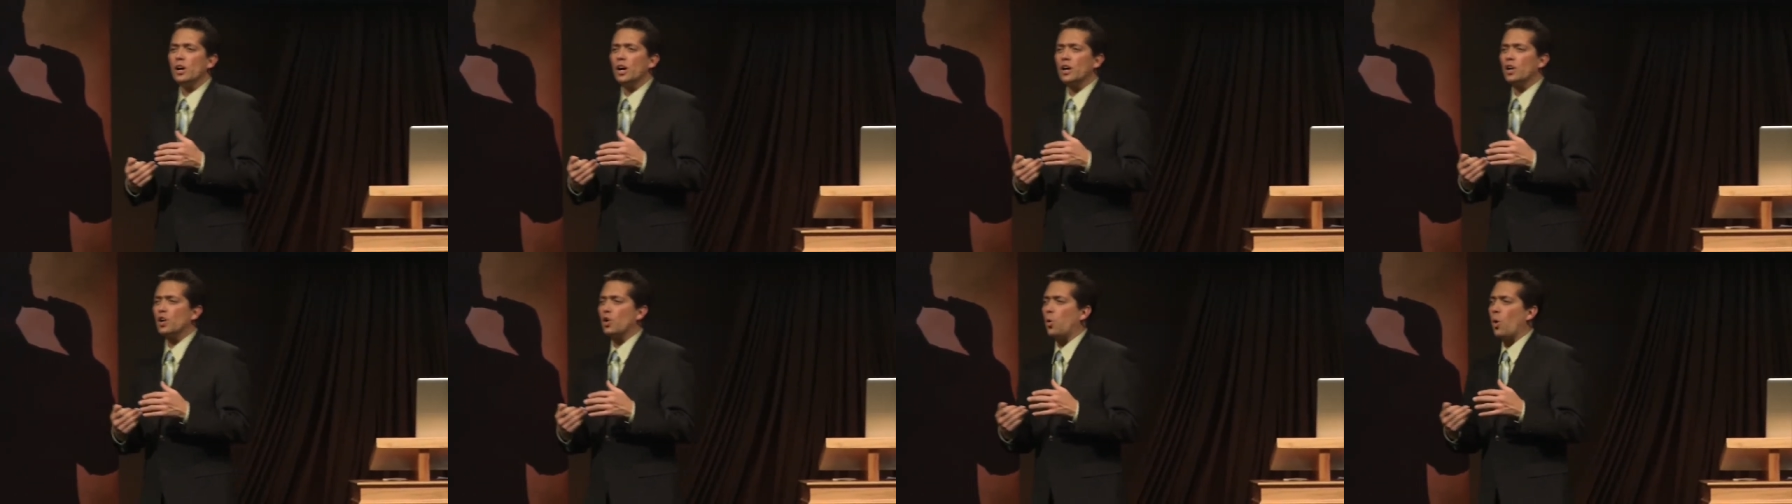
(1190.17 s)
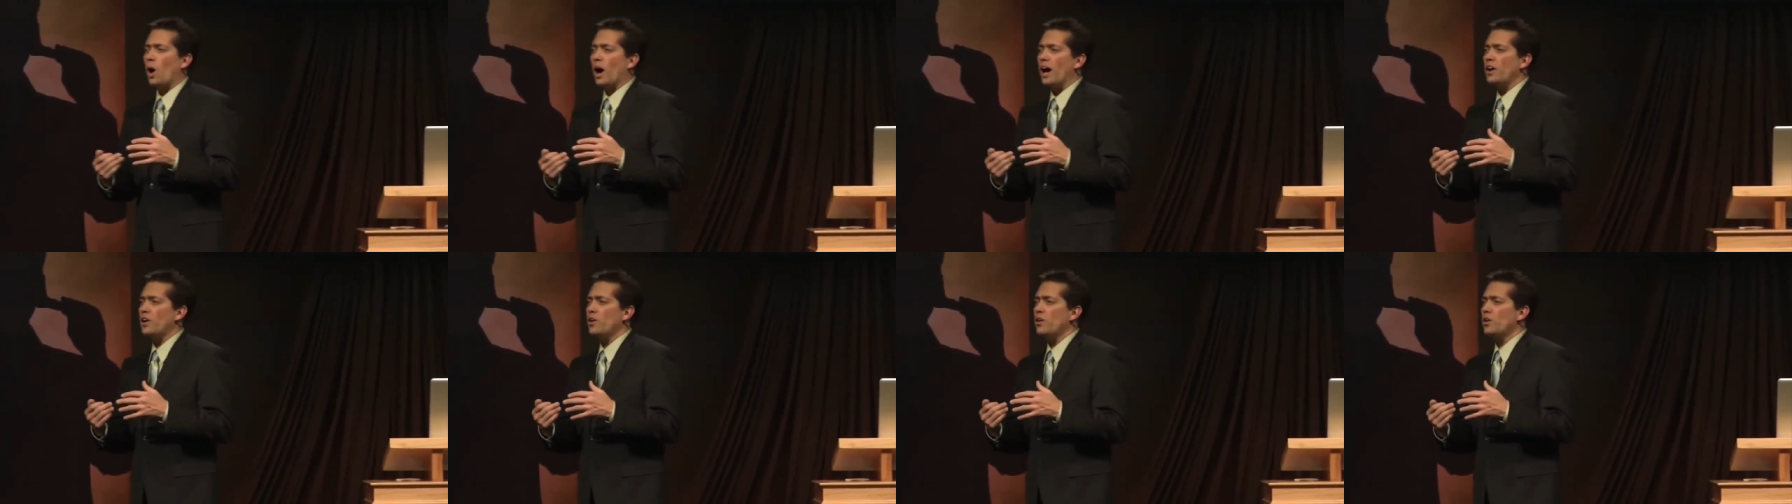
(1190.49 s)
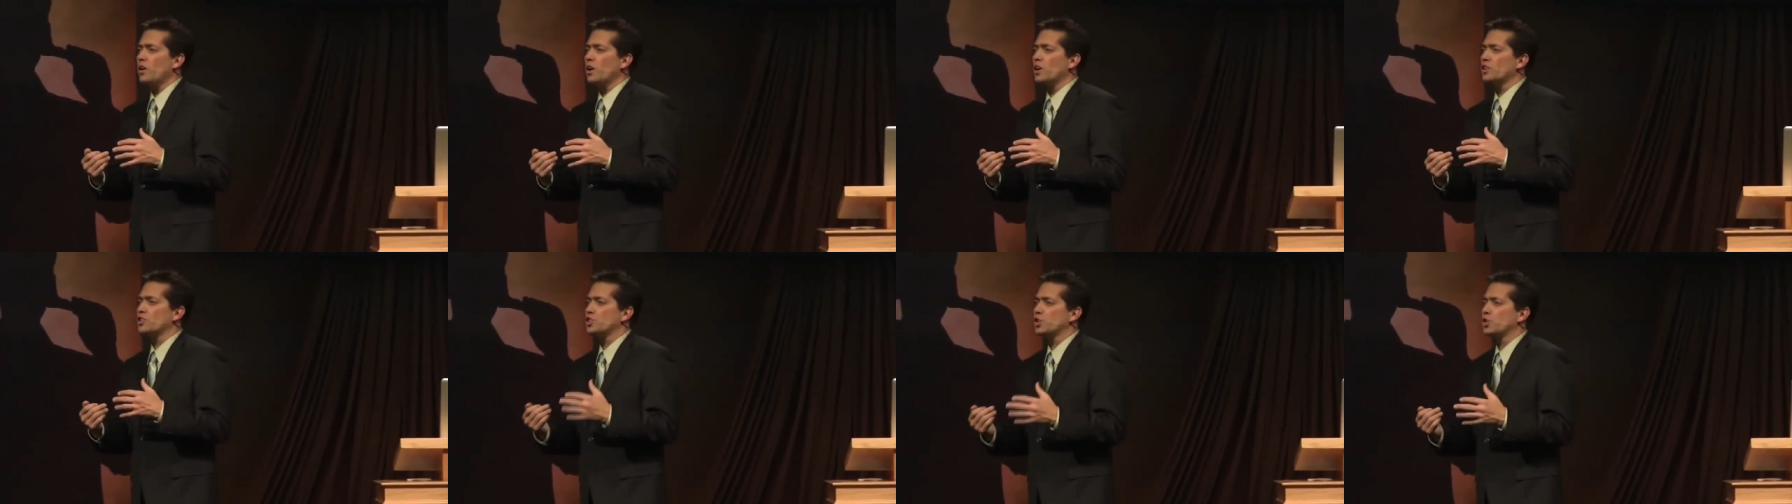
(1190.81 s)

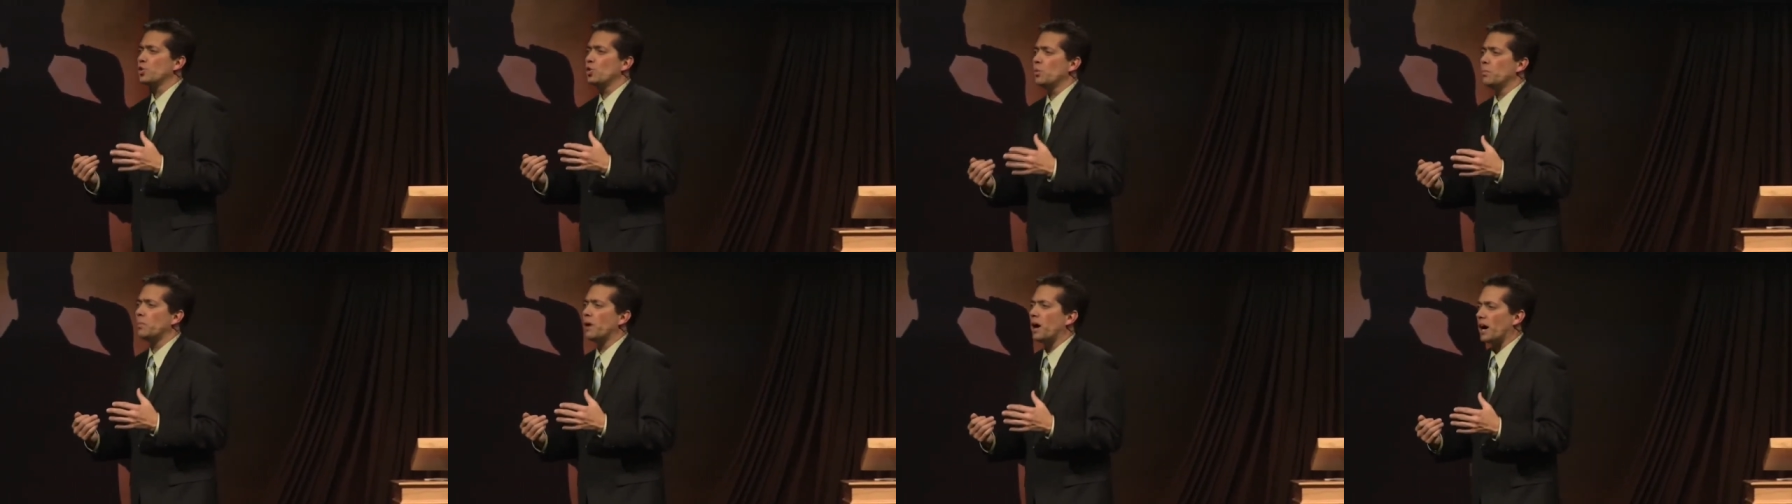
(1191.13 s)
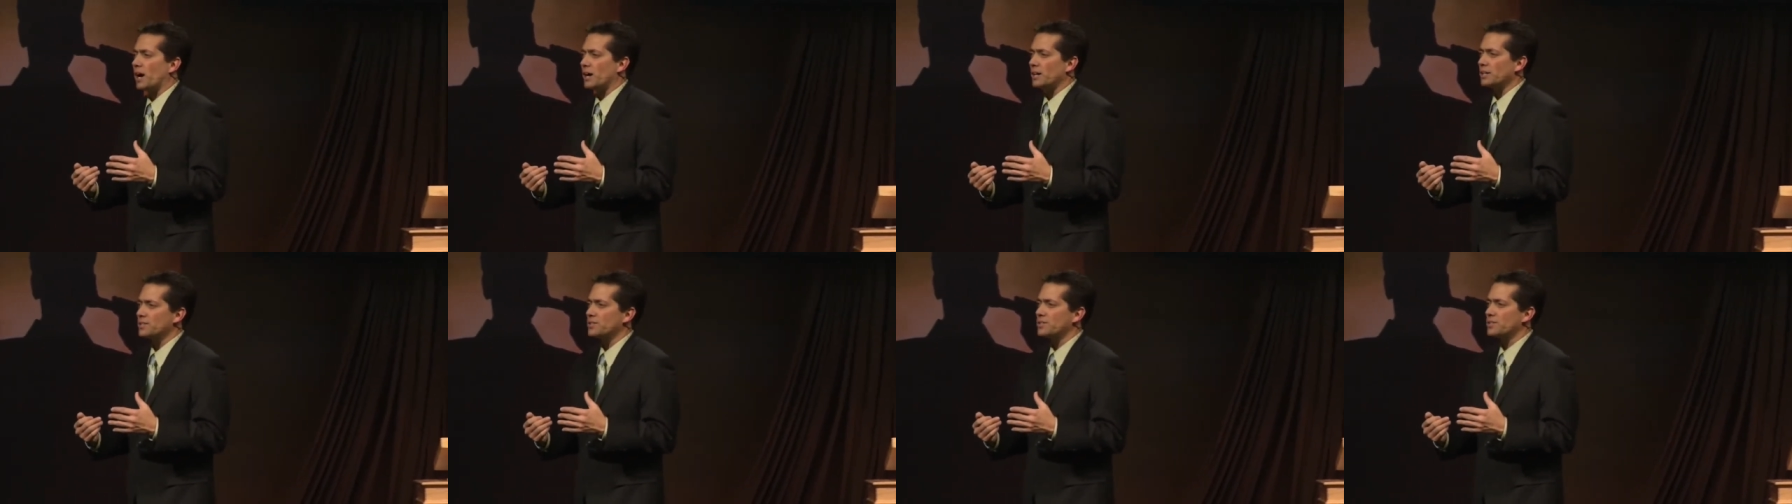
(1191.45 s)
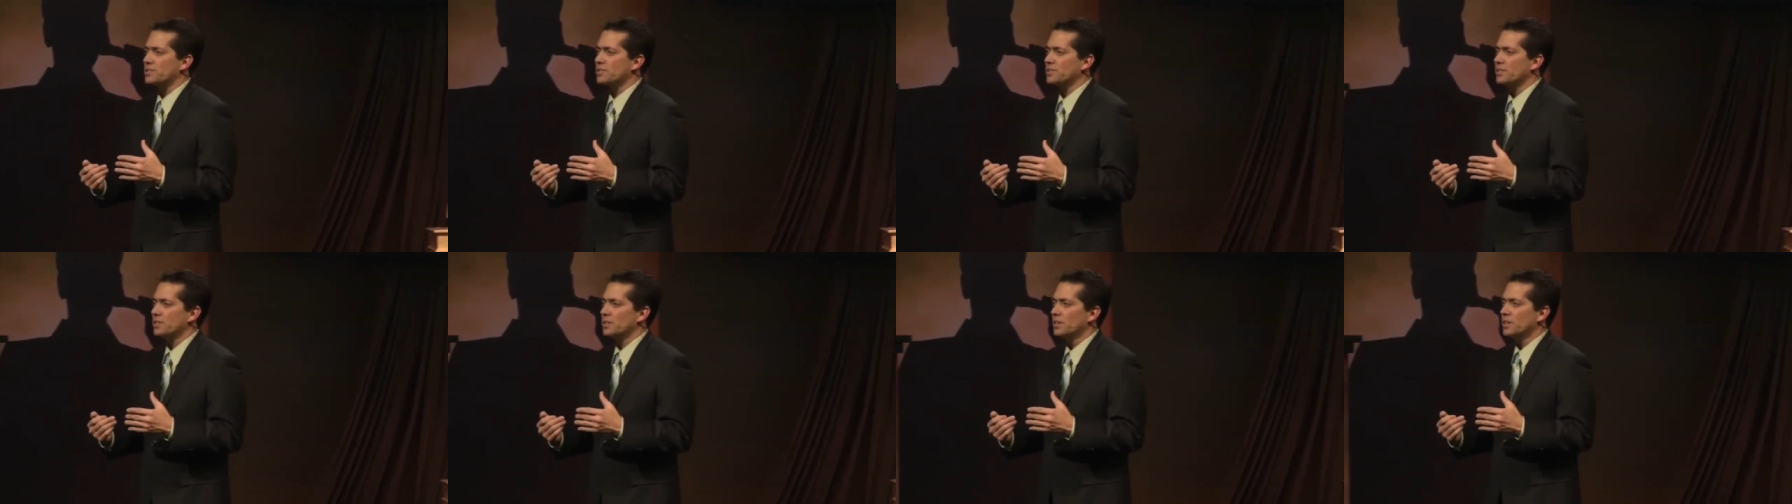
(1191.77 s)
acquire a
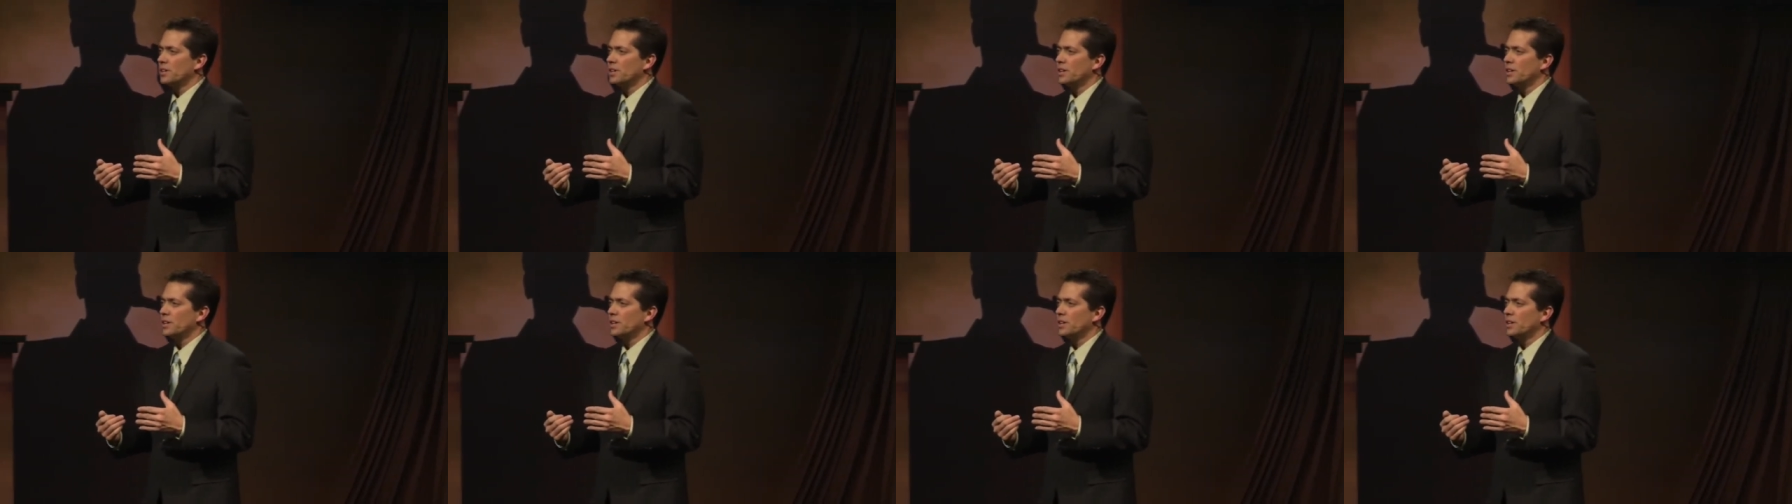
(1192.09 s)
toolbox